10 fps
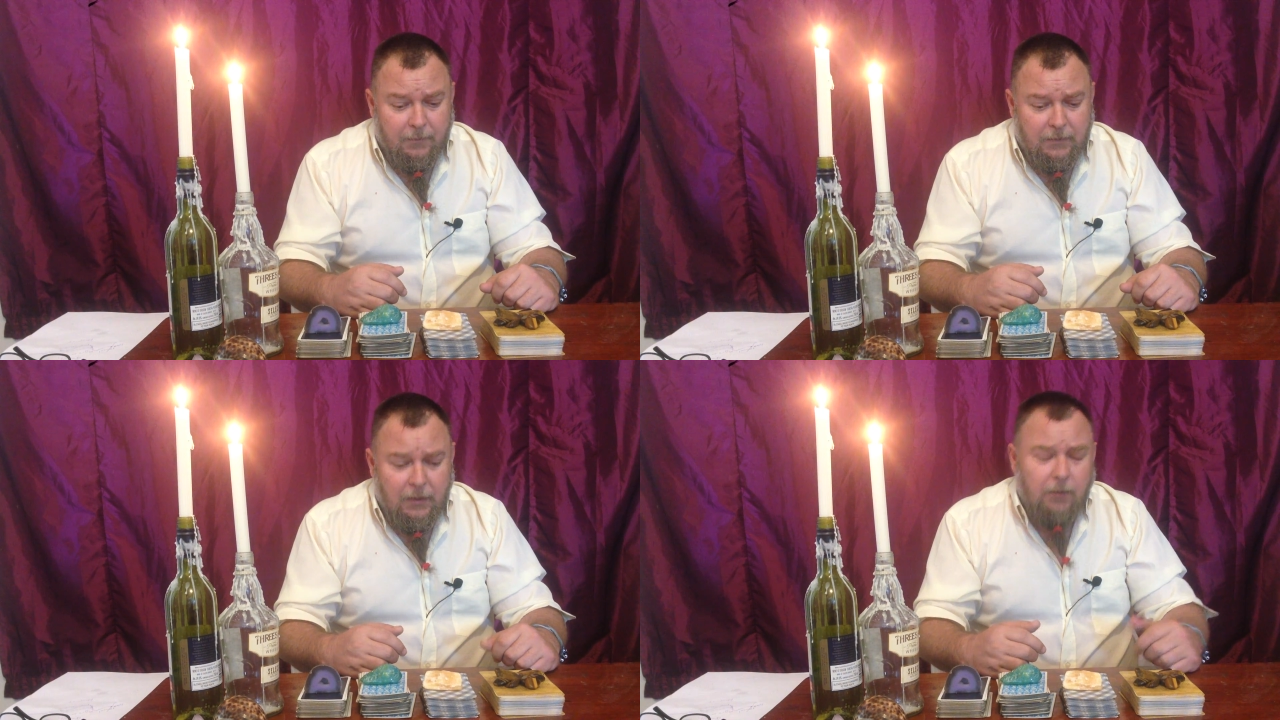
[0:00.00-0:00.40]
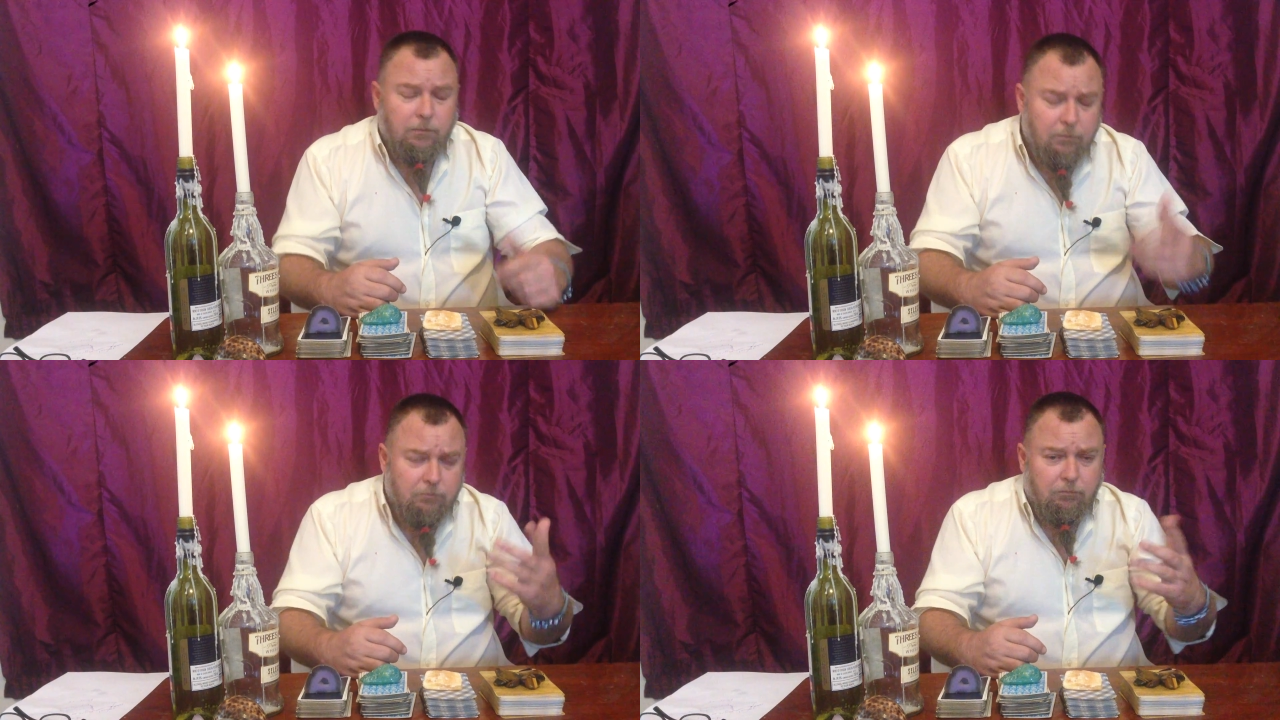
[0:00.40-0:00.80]
So
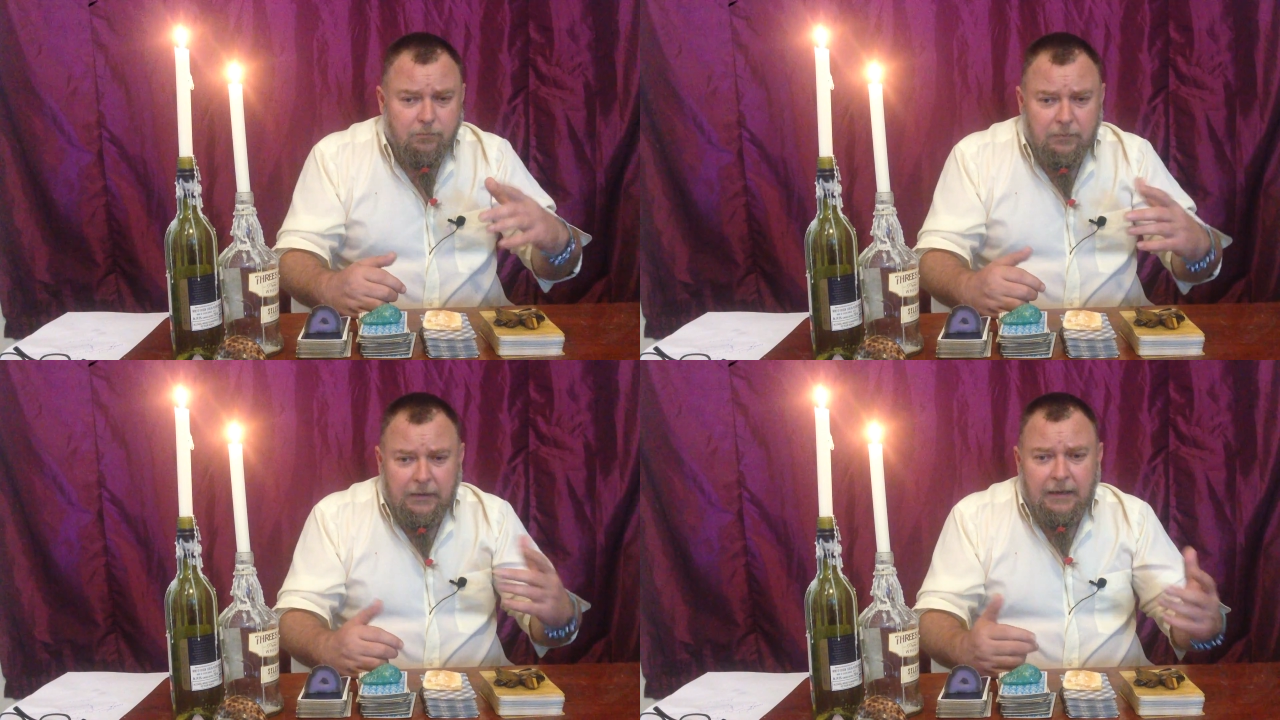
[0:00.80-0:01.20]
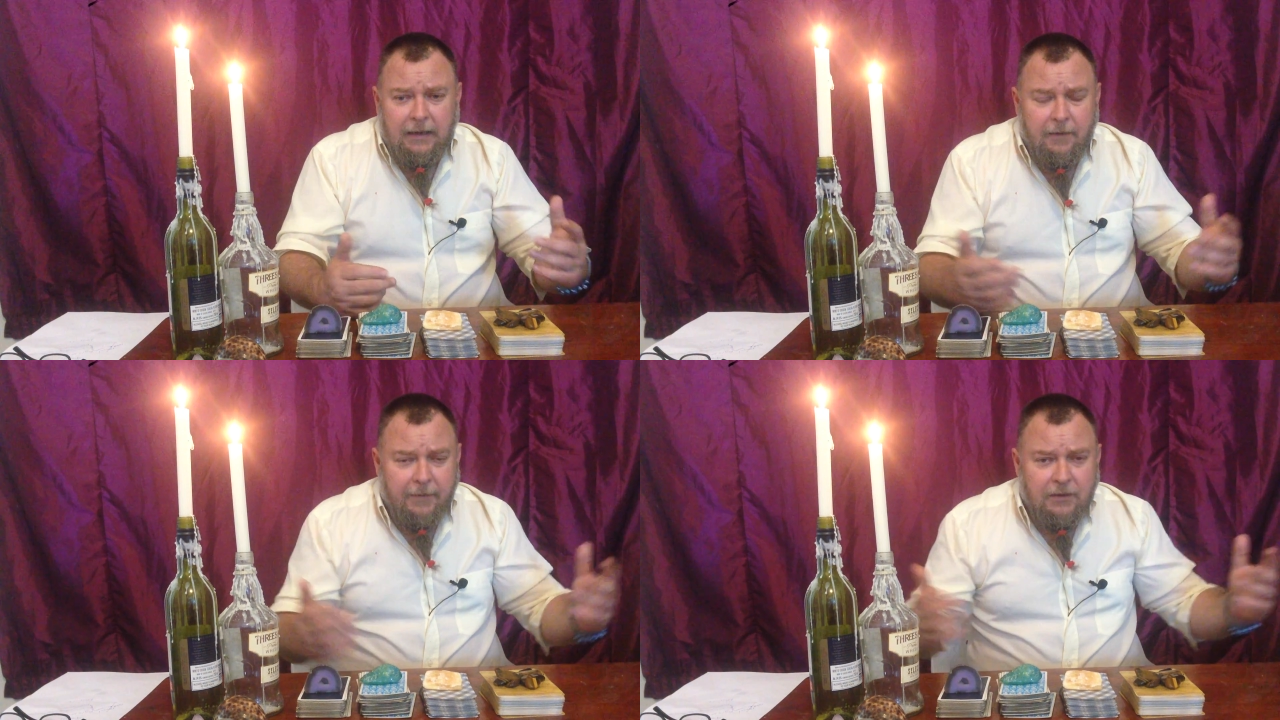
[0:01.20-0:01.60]
in an
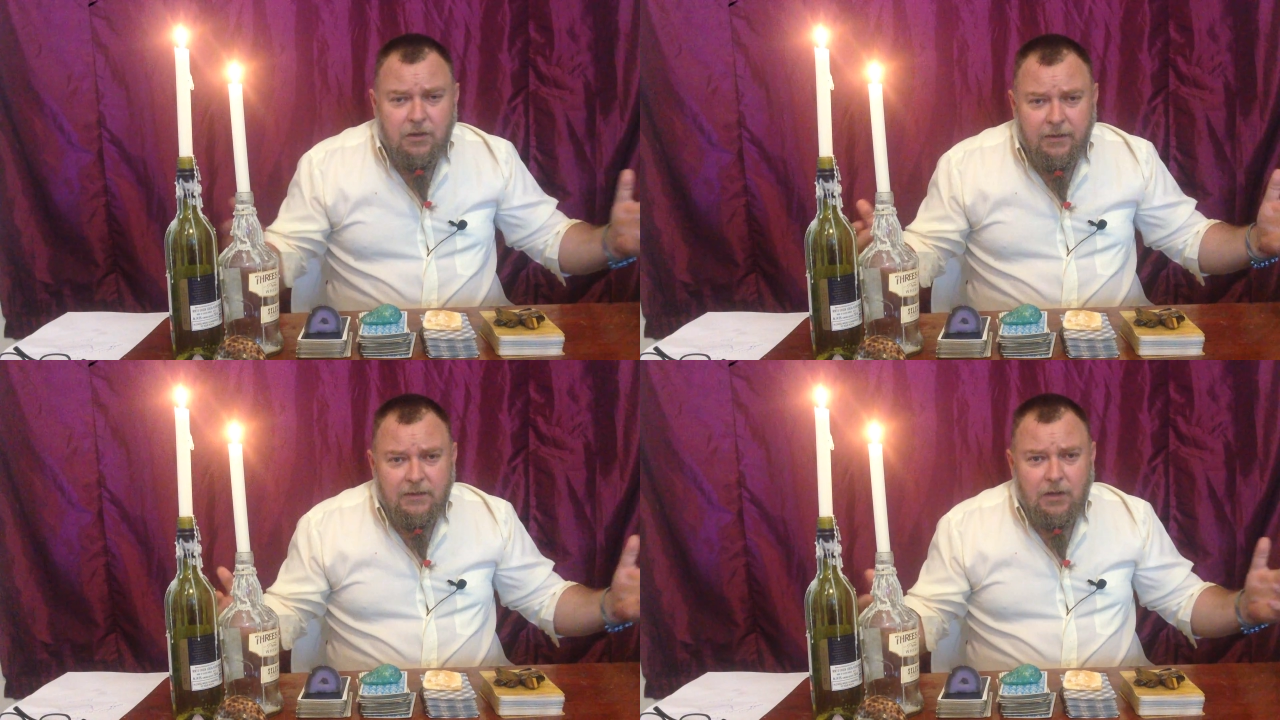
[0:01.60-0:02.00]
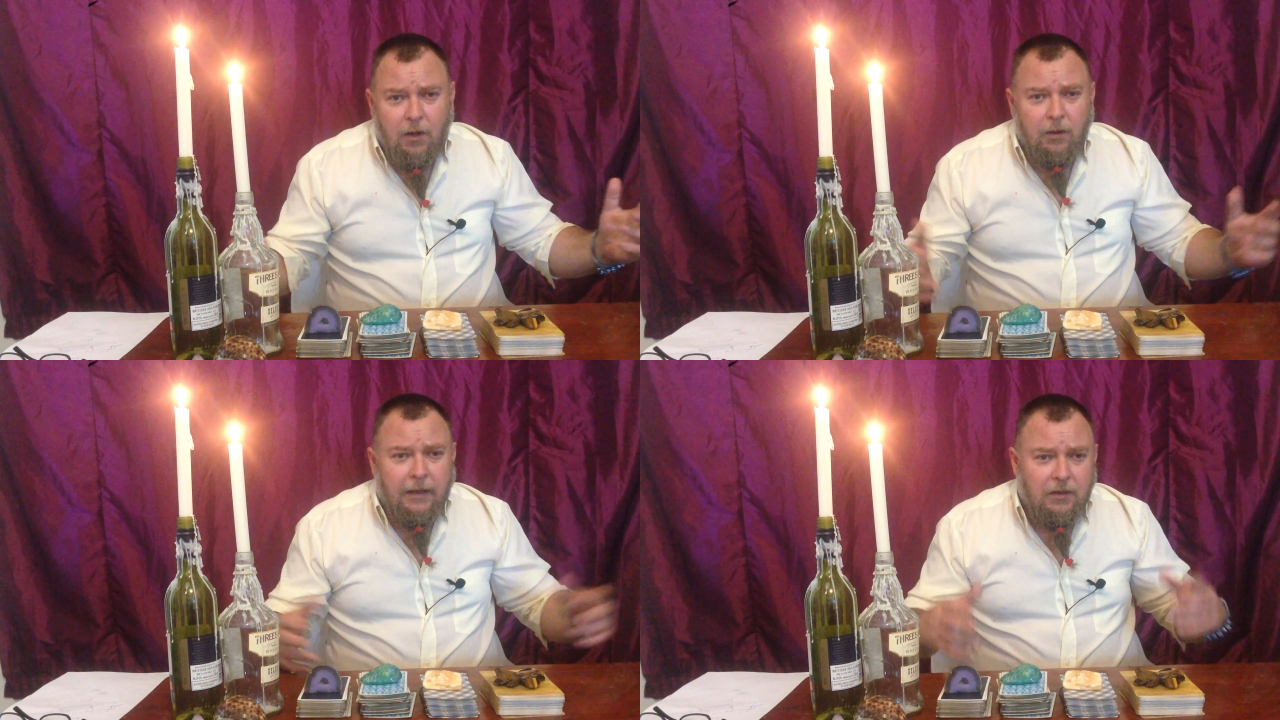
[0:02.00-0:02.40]
event you're in this
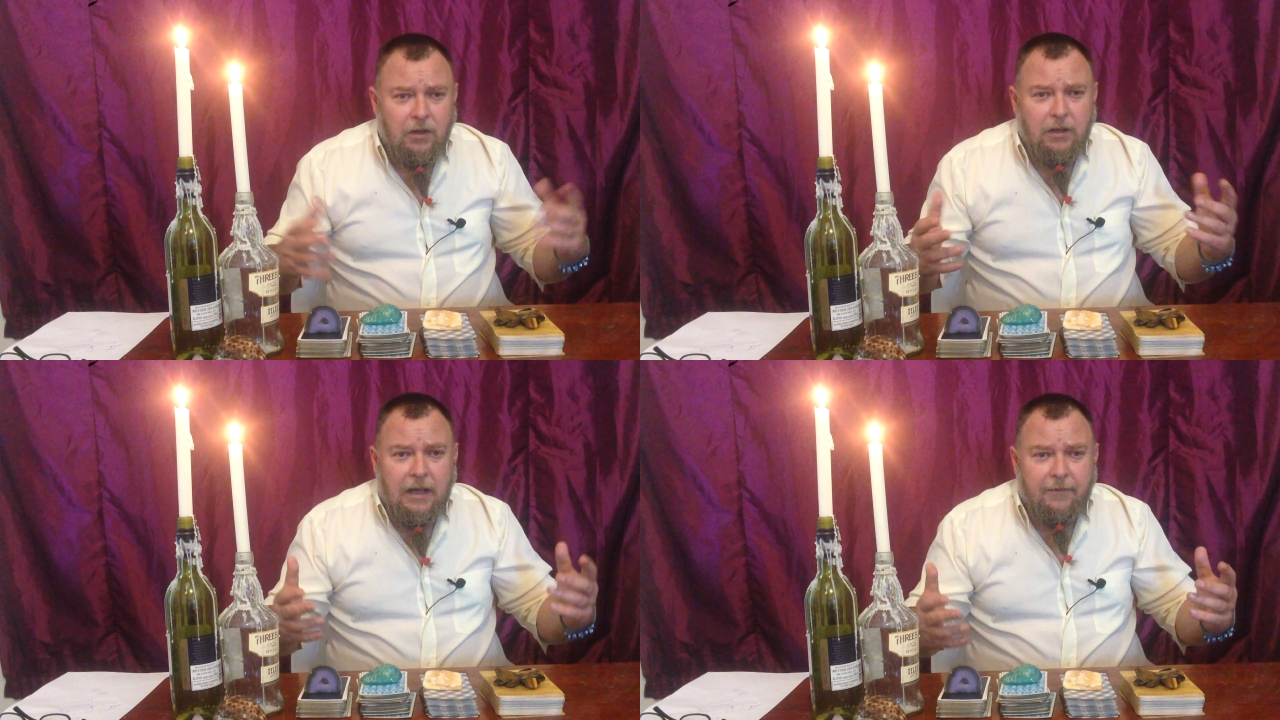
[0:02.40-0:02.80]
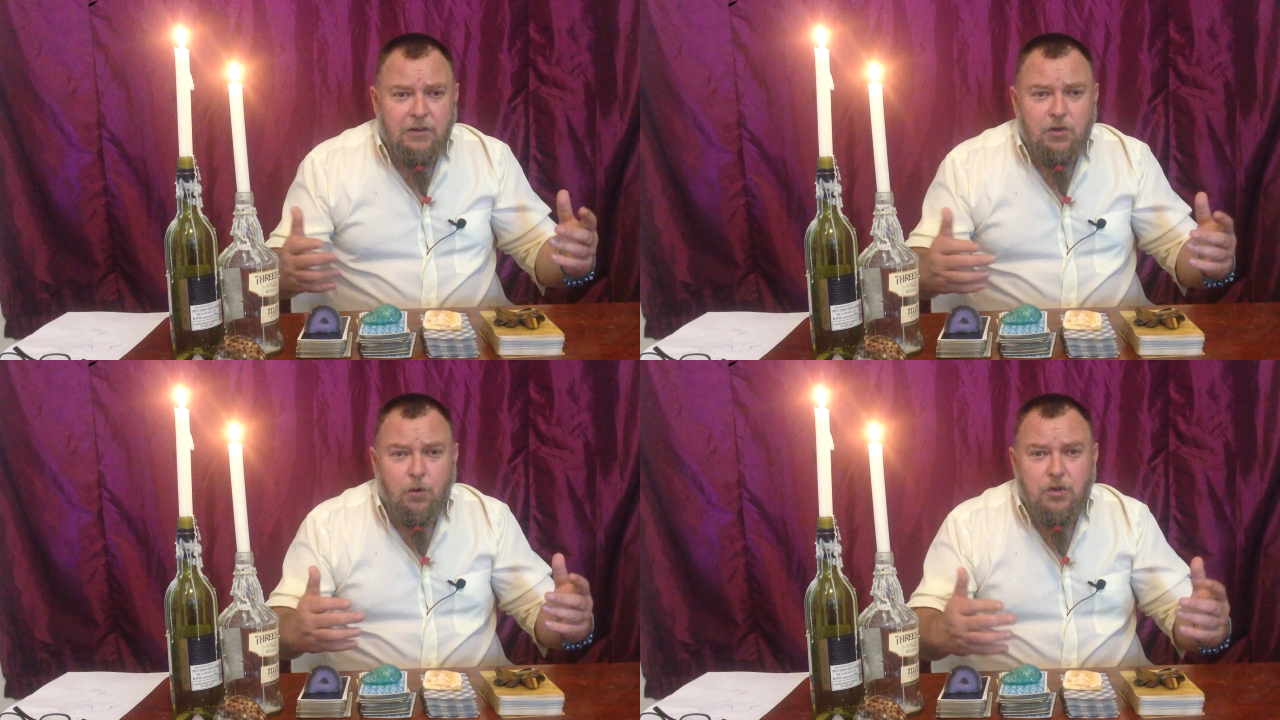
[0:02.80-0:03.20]
hole and you have a
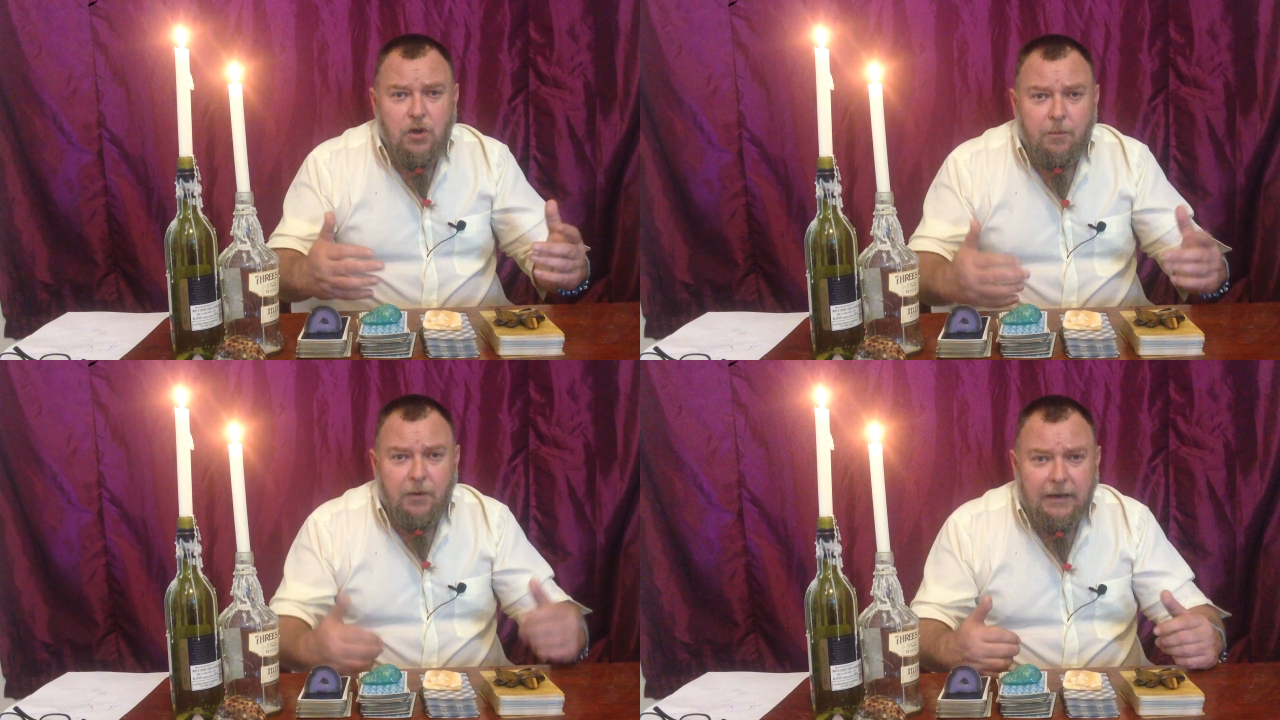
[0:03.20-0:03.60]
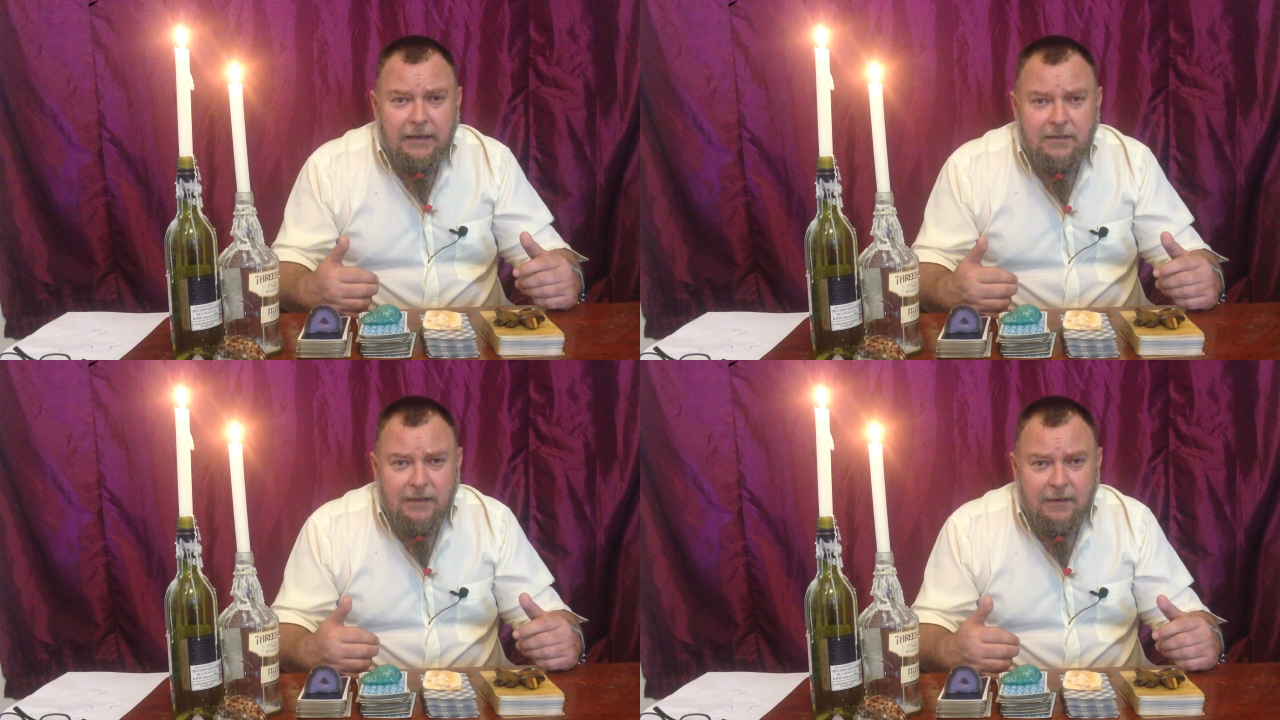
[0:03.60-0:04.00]
short-term release,